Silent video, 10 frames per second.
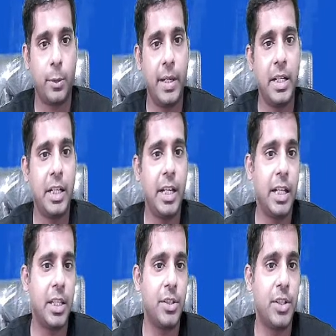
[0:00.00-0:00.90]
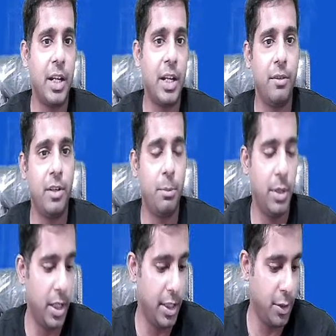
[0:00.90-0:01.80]
20th January will be
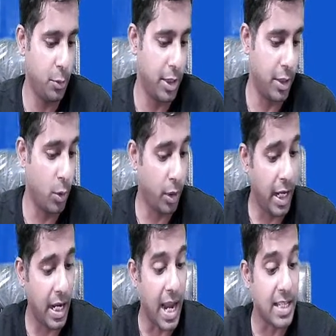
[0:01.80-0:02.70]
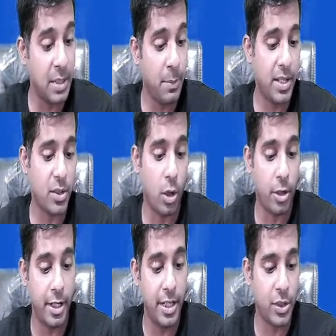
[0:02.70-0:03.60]
the due date. Okay, Kasim has
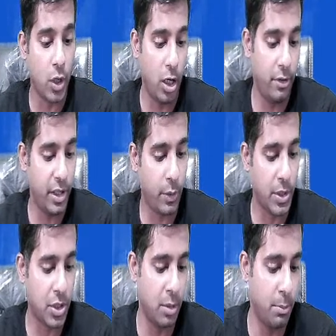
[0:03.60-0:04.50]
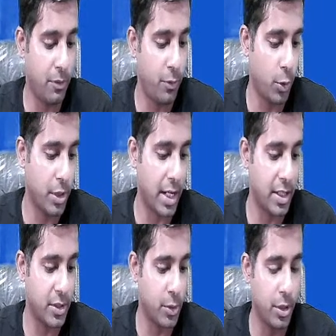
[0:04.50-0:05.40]
already solved the question number 4. That
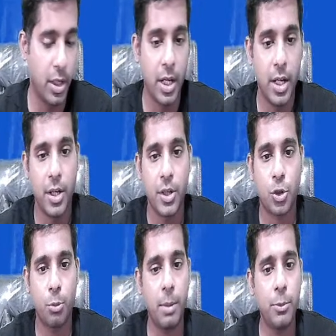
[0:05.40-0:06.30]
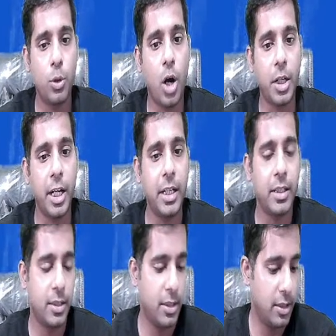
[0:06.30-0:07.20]
is good. Shubham, you got
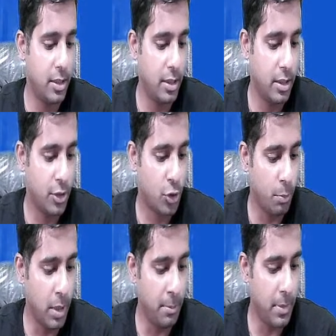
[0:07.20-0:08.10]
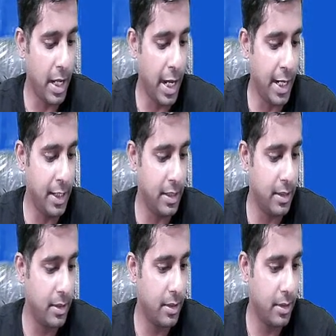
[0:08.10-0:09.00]
it? Shubham and
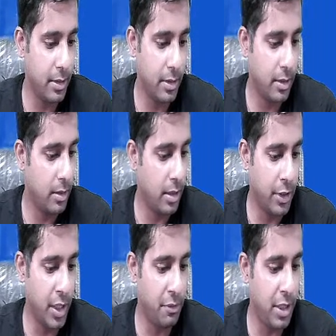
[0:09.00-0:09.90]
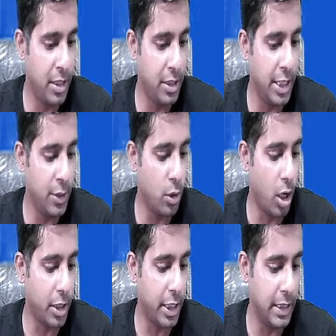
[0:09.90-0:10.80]
Naveen, did you
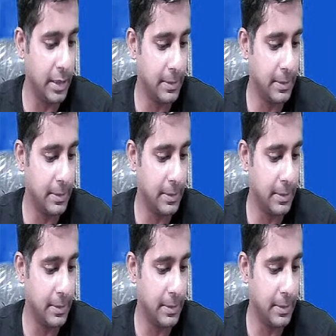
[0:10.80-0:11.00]
got it?